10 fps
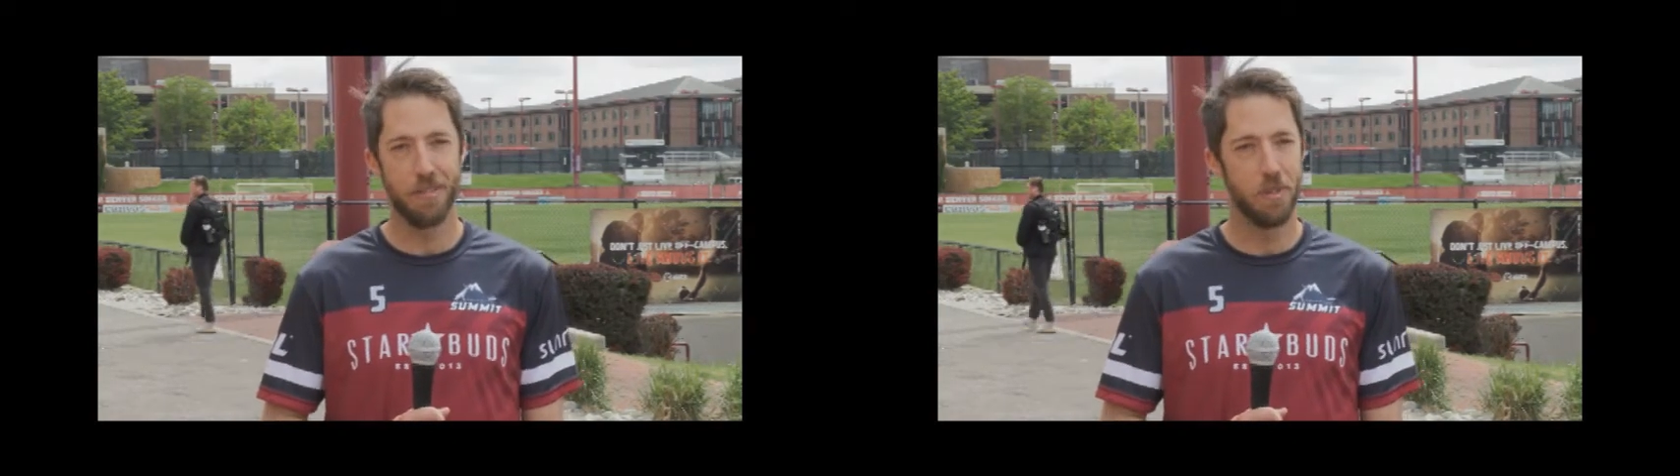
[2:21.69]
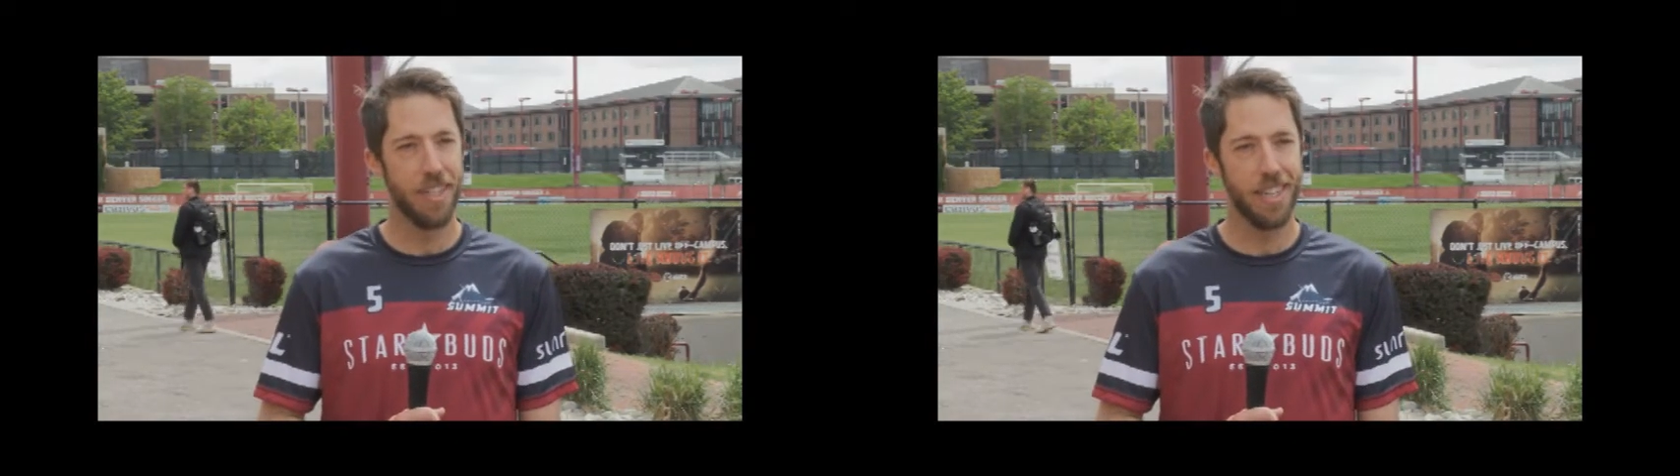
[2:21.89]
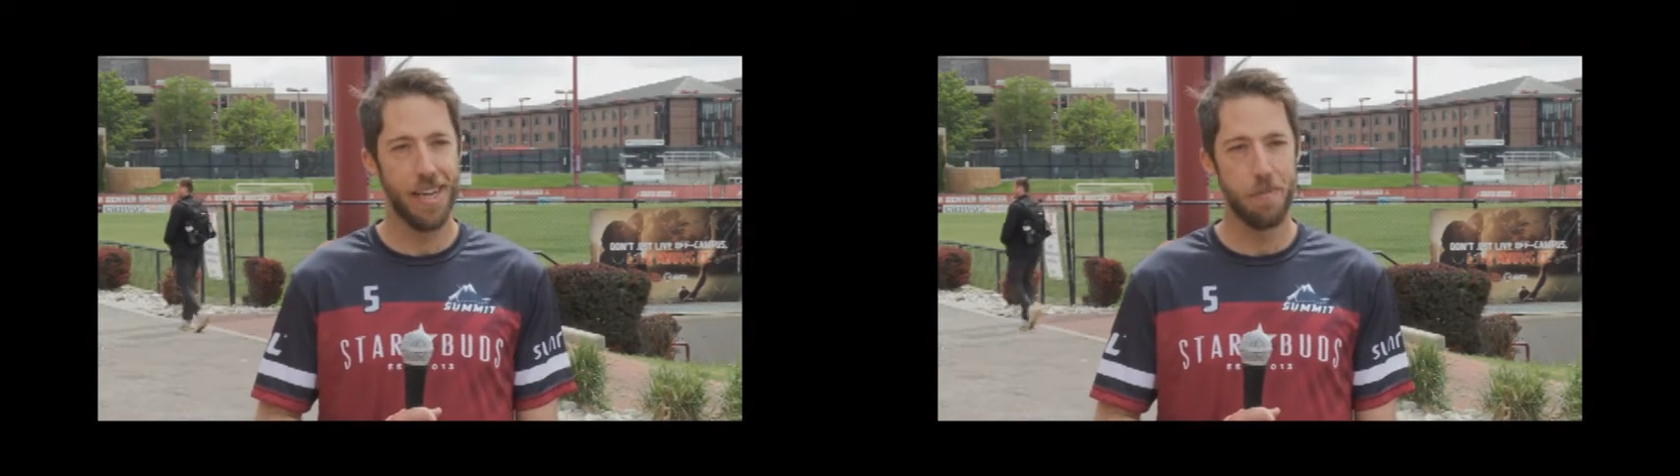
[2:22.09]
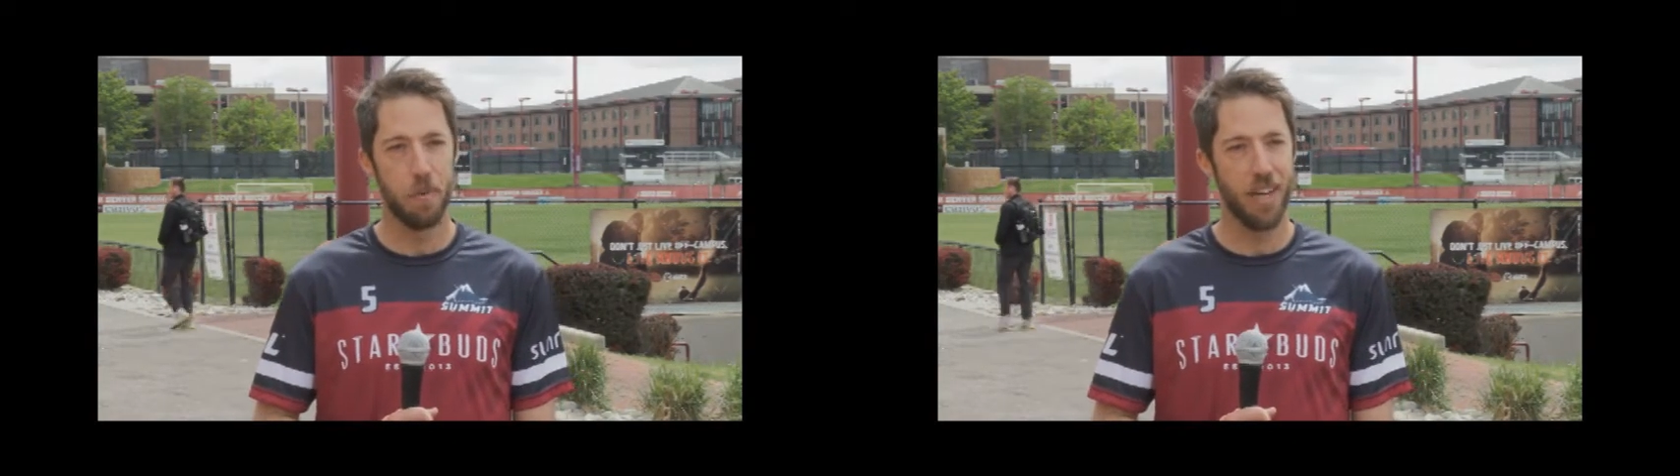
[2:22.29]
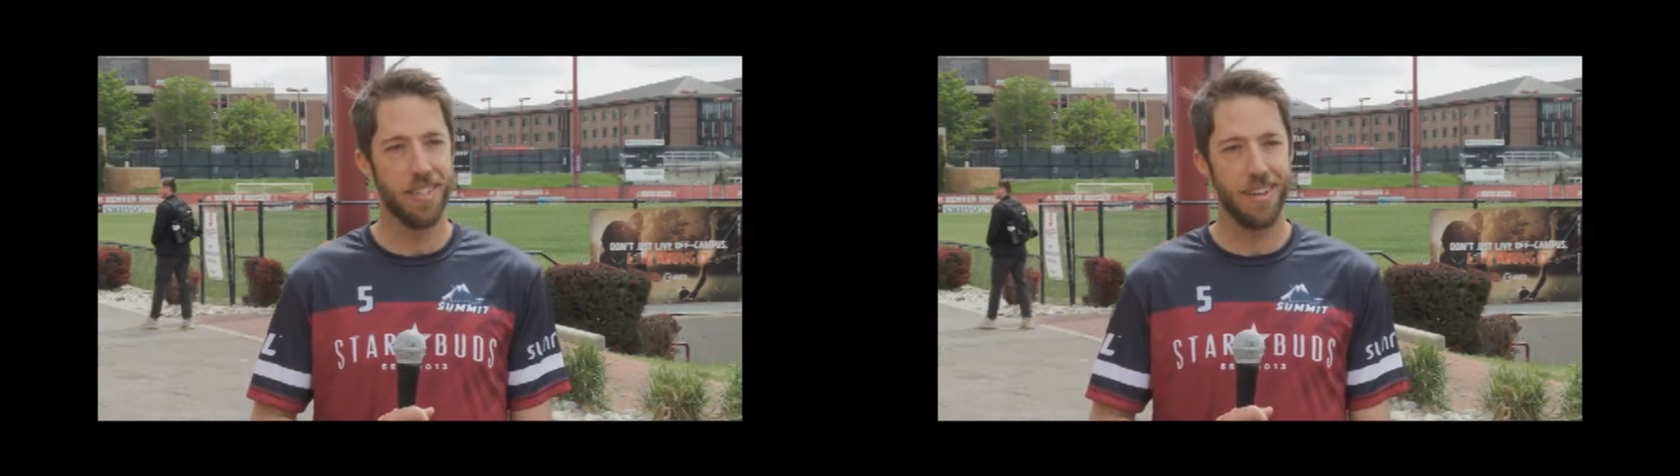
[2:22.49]
really
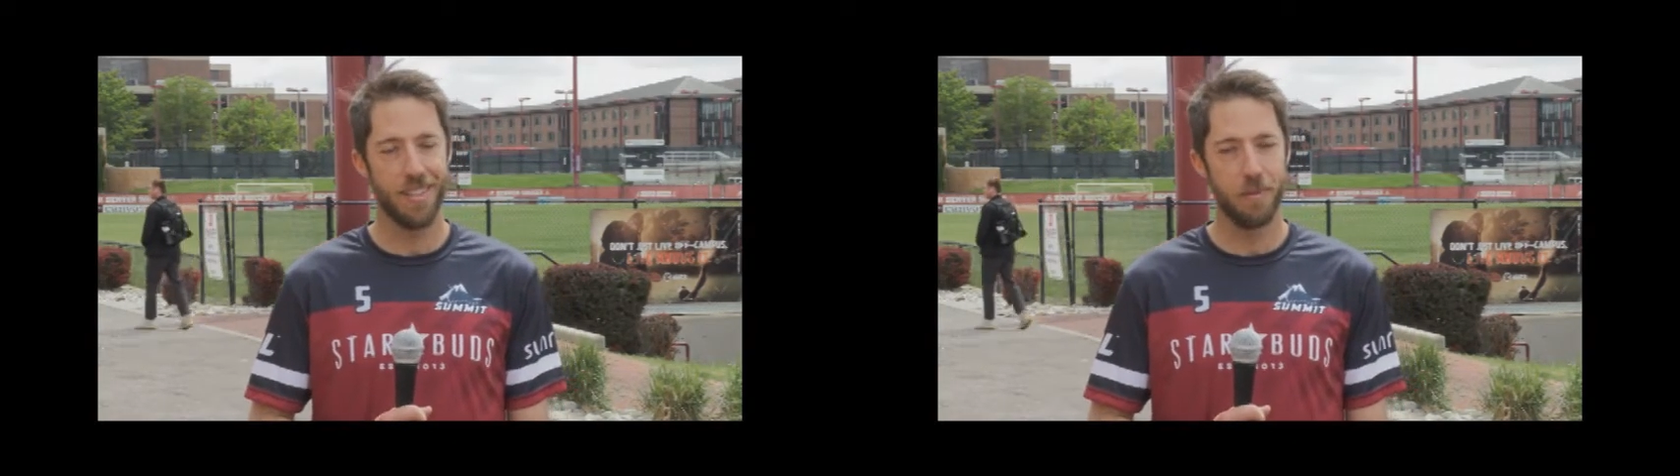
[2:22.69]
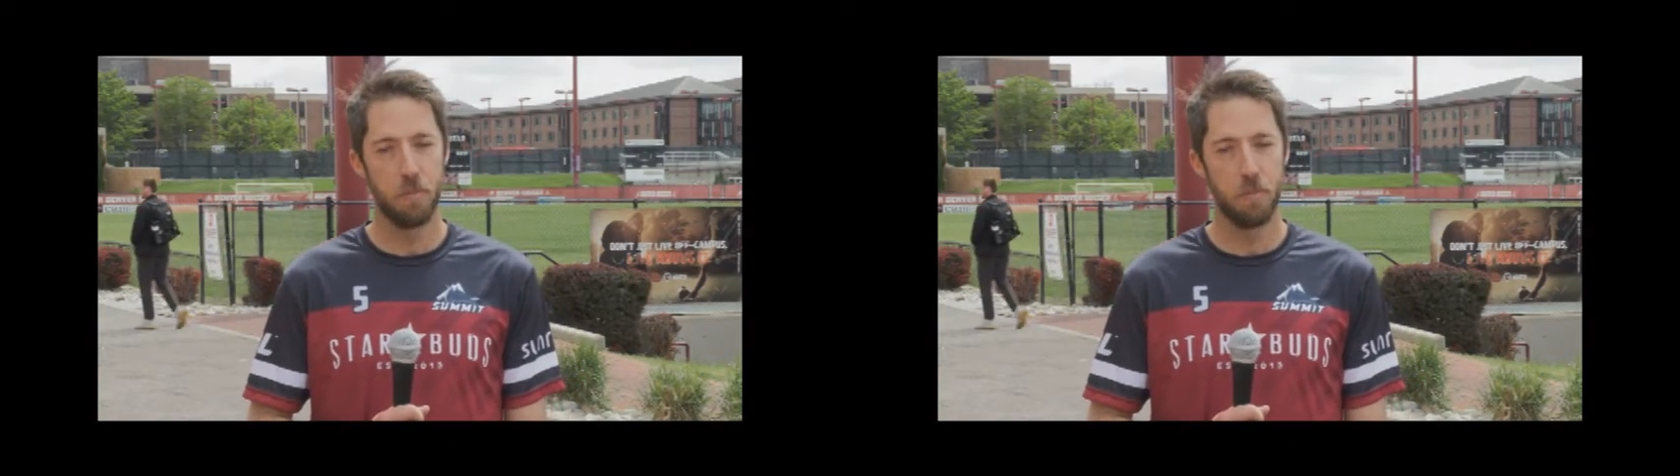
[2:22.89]
embrace us,